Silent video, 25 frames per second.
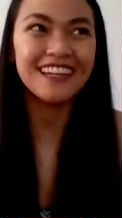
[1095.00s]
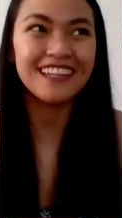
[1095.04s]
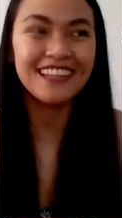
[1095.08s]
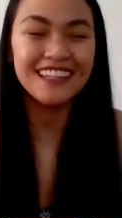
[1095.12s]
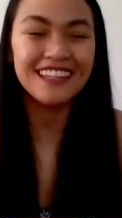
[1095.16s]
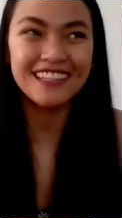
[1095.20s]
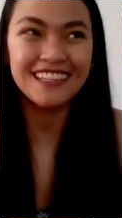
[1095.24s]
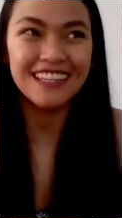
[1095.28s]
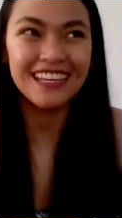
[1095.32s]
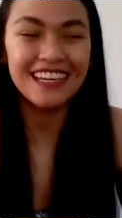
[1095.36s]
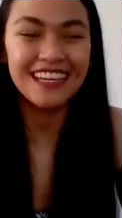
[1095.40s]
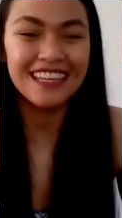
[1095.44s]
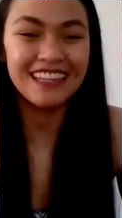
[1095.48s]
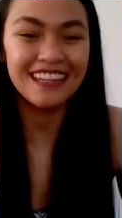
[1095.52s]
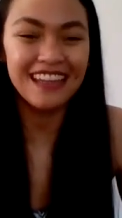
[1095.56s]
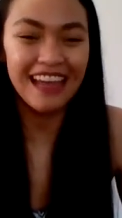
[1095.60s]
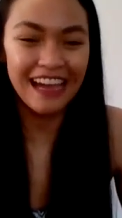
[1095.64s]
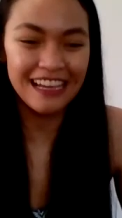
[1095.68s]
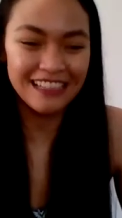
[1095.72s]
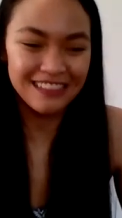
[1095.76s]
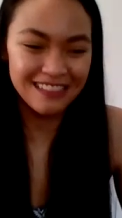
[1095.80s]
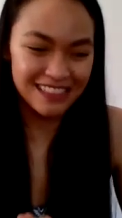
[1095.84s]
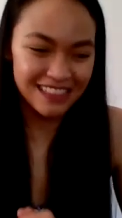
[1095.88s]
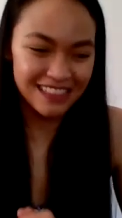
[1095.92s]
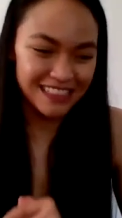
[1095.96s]
did,
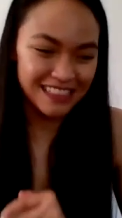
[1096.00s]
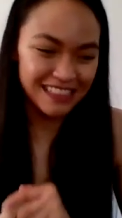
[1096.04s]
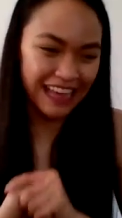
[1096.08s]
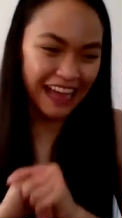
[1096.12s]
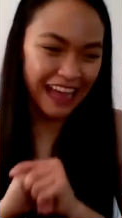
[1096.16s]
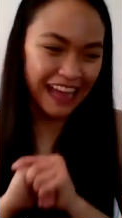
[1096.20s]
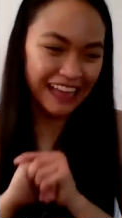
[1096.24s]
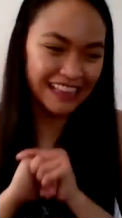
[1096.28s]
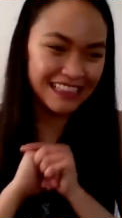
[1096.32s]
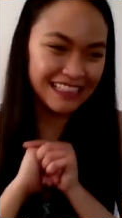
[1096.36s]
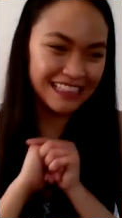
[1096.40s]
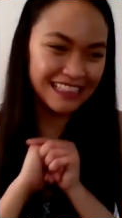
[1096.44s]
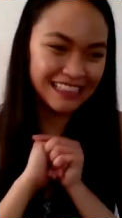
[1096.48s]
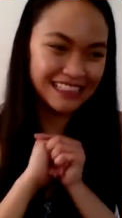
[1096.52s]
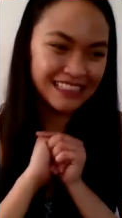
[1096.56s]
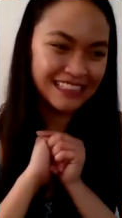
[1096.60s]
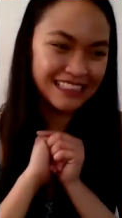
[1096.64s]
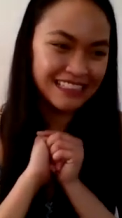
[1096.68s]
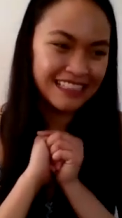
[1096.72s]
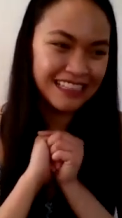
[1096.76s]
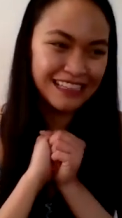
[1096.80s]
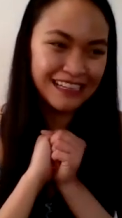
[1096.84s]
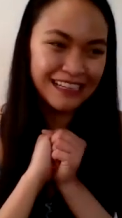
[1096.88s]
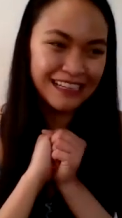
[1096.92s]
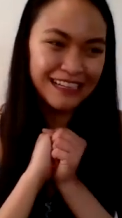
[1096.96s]
I just had this
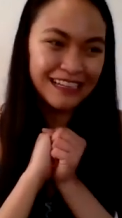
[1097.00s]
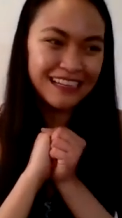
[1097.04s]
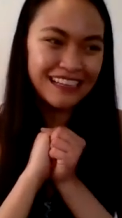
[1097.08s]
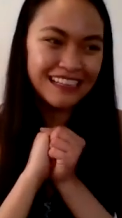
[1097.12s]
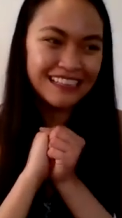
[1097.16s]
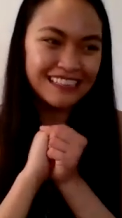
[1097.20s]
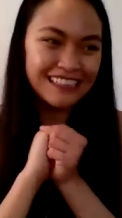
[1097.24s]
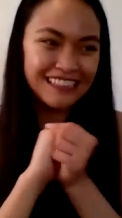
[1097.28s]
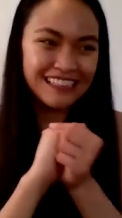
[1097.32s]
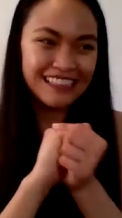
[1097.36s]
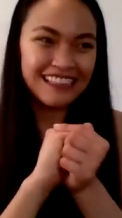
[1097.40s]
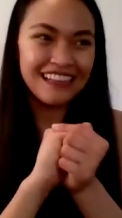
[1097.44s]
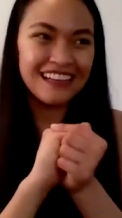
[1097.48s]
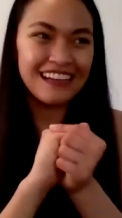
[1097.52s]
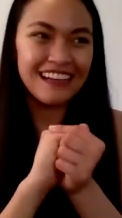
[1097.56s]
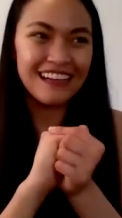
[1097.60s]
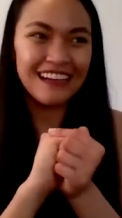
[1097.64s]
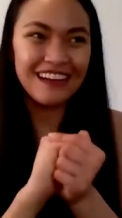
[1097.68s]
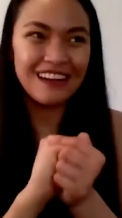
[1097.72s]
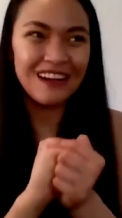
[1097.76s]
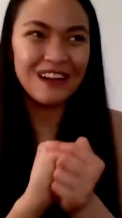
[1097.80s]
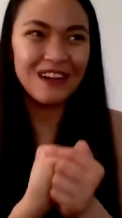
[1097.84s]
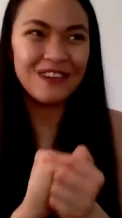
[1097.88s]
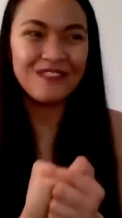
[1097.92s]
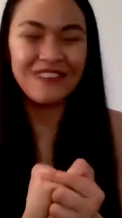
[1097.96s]

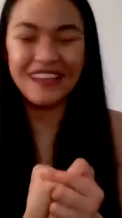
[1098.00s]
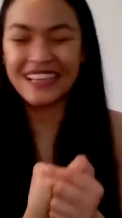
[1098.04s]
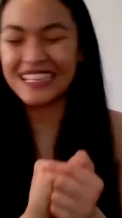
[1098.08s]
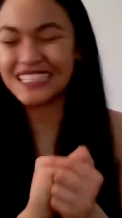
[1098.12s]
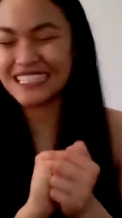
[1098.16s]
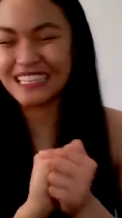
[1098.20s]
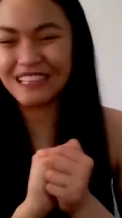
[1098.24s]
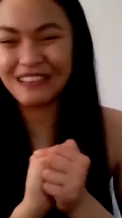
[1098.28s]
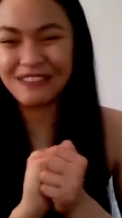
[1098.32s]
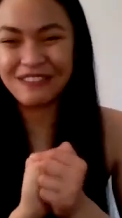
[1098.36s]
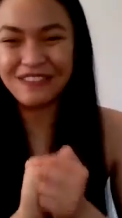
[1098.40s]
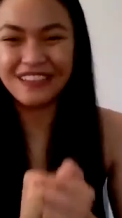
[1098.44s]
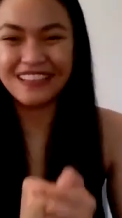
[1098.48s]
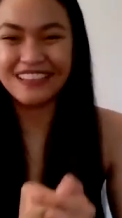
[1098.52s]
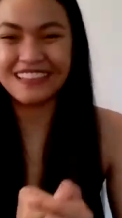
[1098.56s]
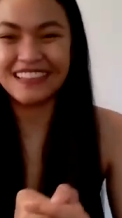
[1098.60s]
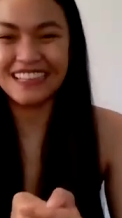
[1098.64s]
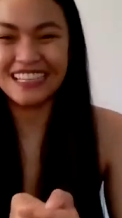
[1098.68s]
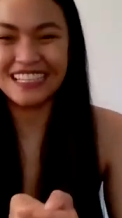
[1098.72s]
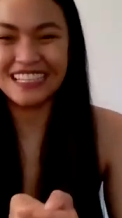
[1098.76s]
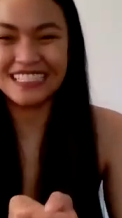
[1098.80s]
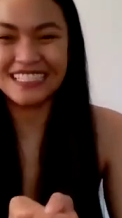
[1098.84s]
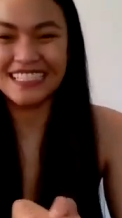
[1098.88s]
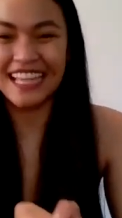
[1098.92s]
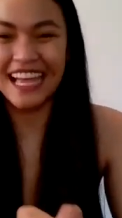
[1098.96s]
amazing feeling
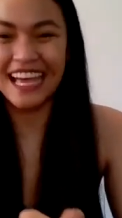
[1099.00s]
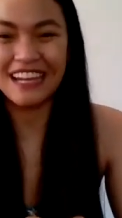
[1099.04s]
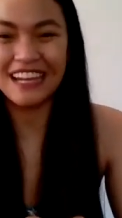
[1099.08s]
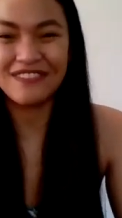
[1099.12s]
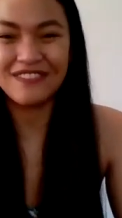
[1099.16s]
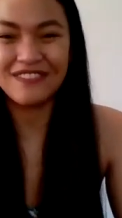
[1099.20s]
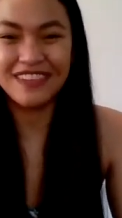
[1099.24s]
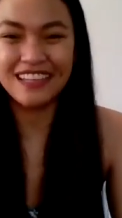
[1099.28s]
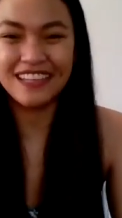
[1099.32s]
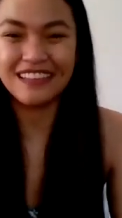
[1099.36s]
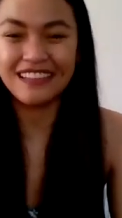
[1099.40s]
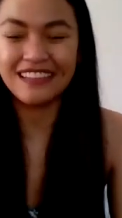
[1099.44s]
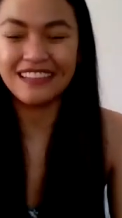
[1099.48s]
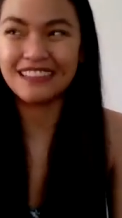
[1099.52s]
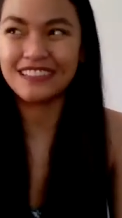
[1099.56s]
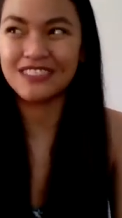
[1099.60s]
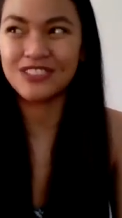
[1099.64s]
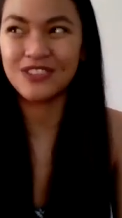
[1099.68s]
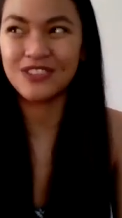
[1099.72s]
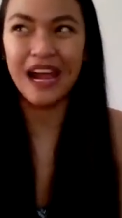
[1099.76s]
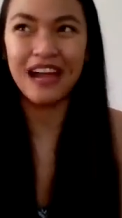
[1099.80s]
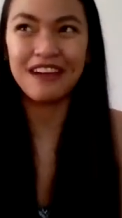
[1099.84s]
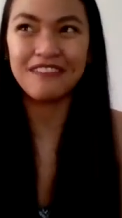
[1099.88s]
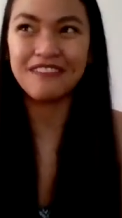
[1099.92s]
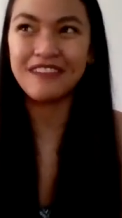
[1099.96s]
inside of me
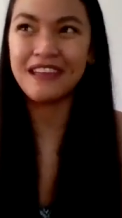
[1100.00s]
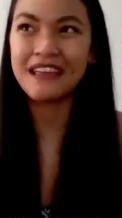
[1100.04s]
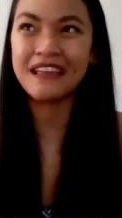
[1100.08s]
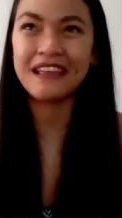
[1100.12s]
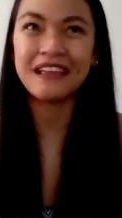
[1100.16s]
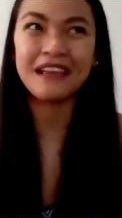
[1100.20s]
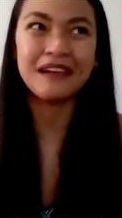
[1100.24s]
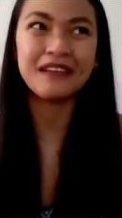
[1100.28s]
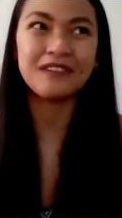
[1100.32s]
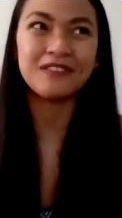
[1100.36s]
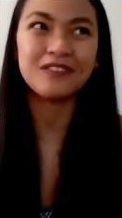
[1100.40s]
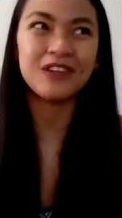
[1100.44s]
driving